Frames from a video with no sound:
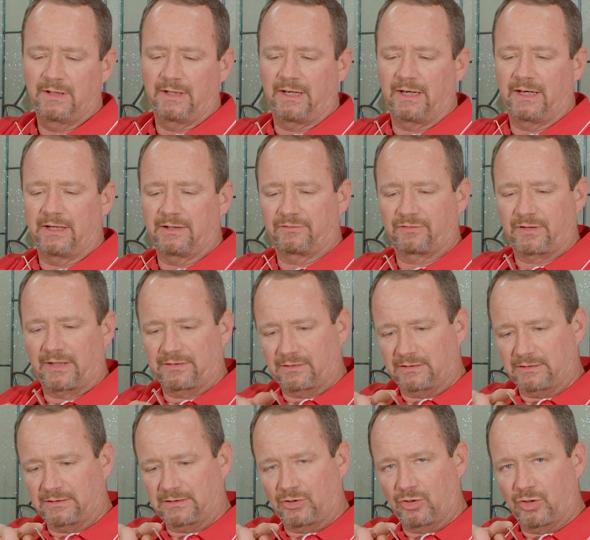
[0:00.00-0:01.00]
and it's got the
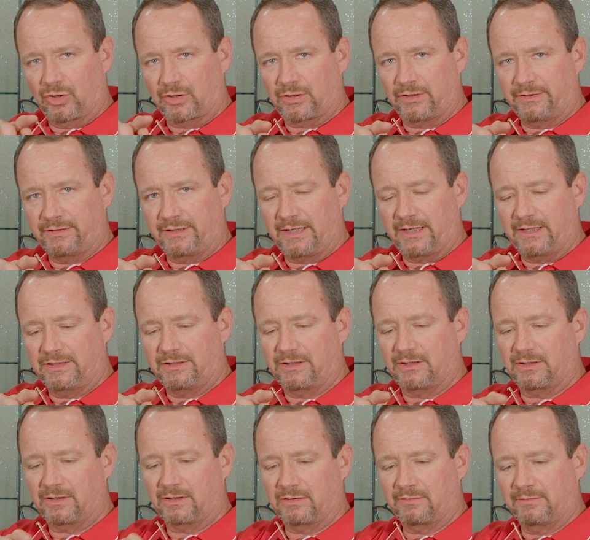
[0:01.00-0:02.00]
little hook on the end
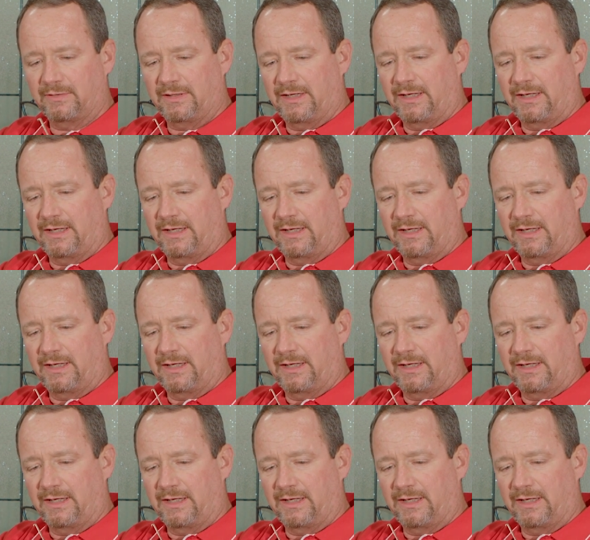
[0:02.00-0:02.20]
here.